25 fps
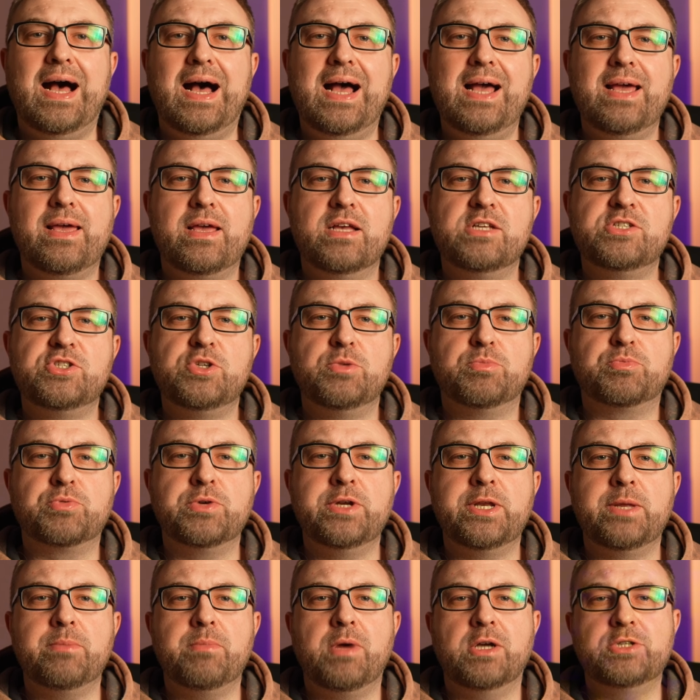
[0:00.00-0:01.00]
I guess you
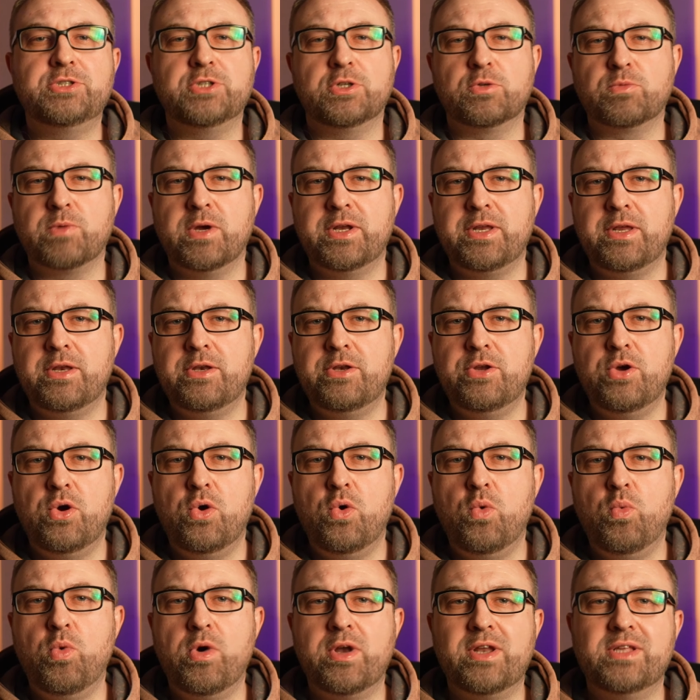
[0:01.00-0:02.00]
pretty much already
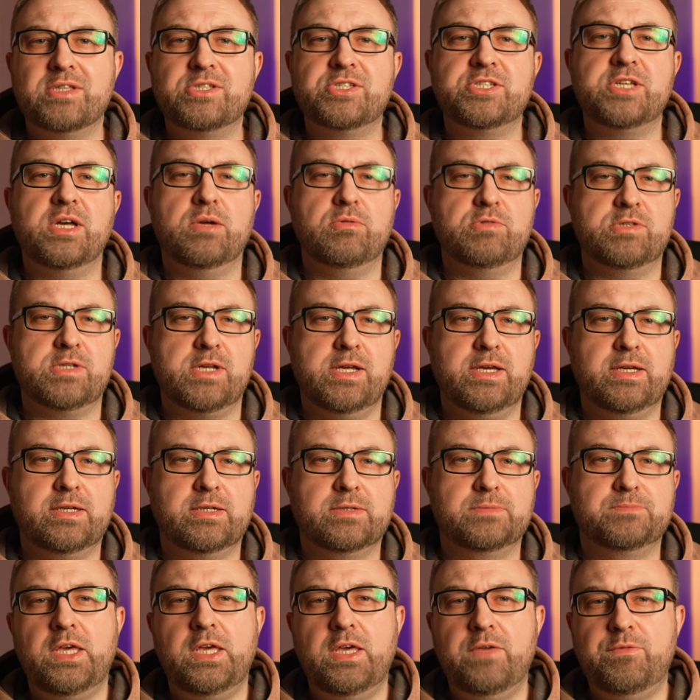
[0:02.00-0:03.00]
know what it sounds
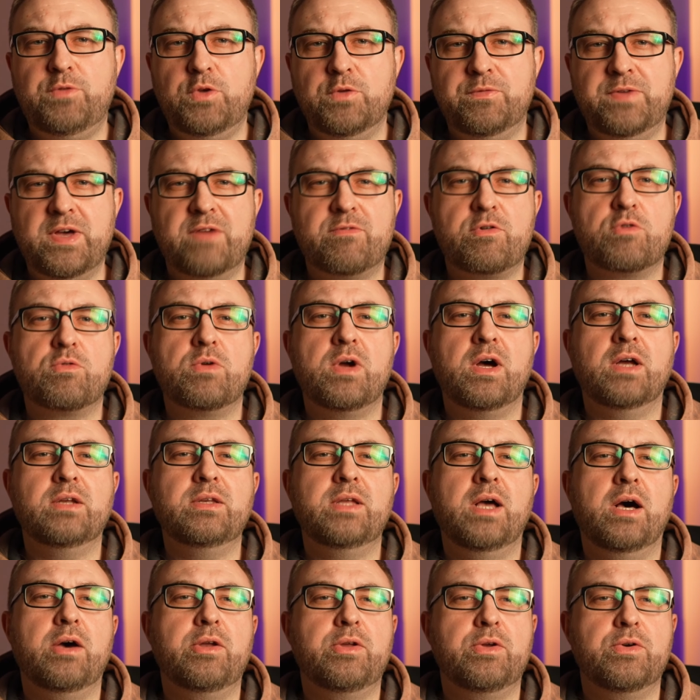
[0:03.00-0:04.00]
like. If you've ever
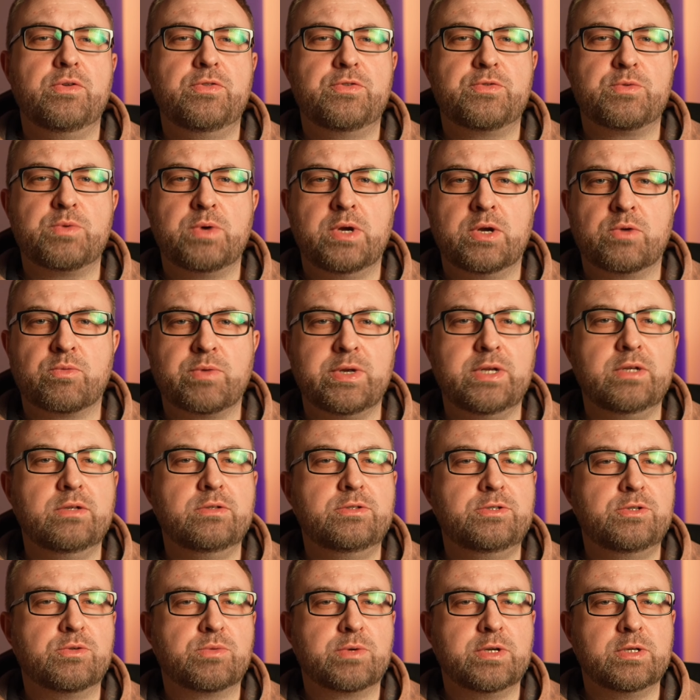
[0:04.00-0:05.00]
run audio through a
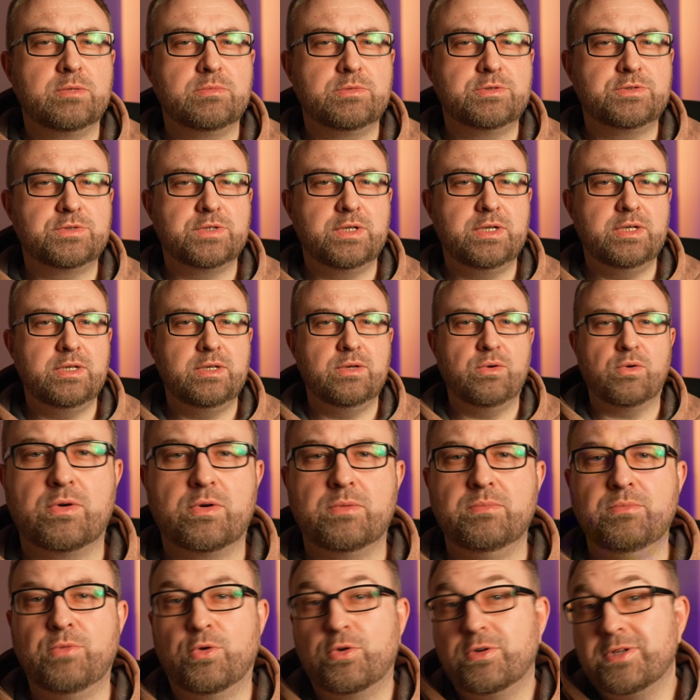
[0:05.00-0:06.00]
reel-to-reel machine,
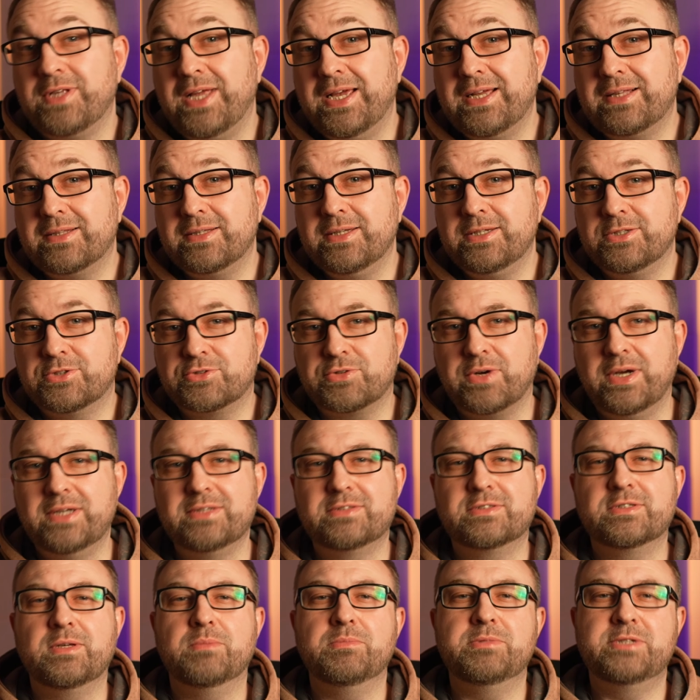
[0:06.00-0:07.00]
or more likely
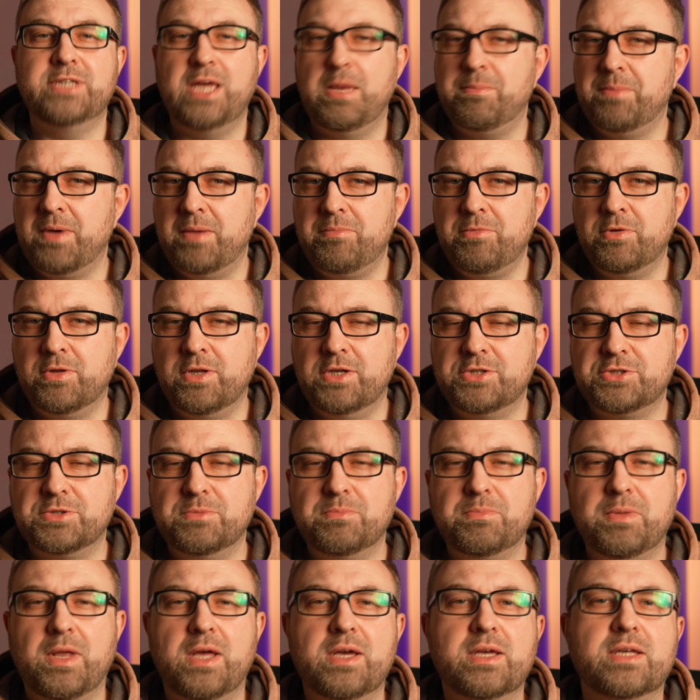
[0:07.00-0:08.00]
tried some tape
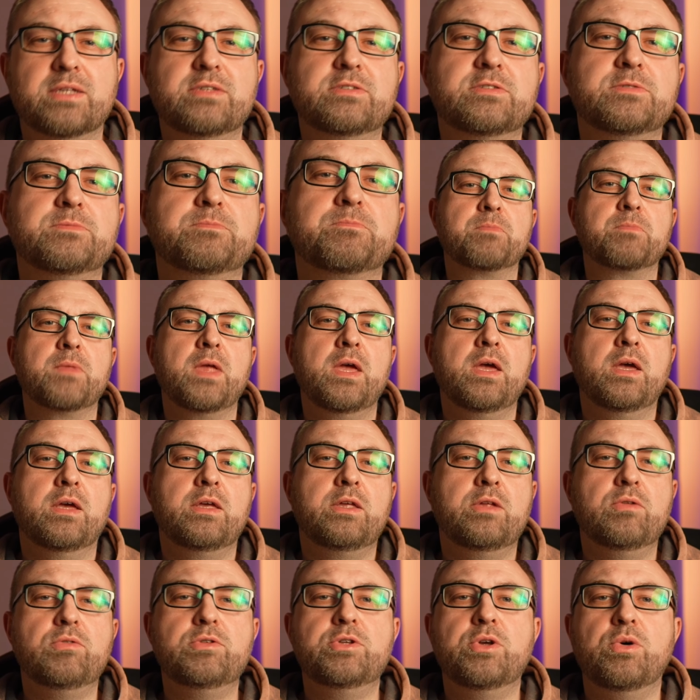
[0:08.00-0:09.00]
emulation plugins,
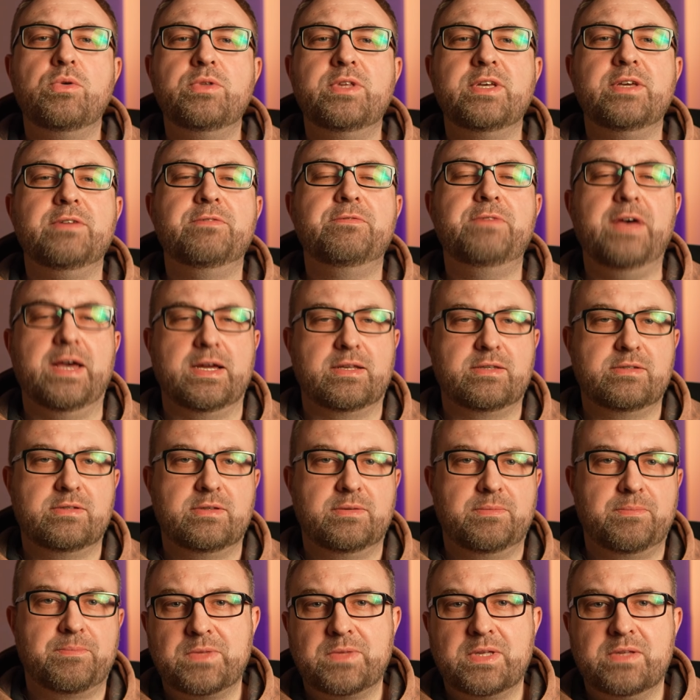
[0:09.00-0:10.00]
you'll know the
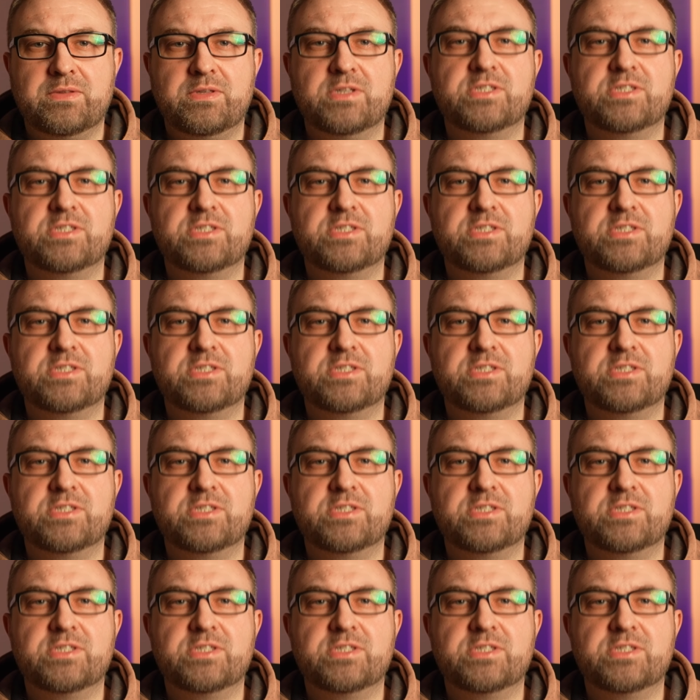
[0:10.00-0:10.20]
effect. The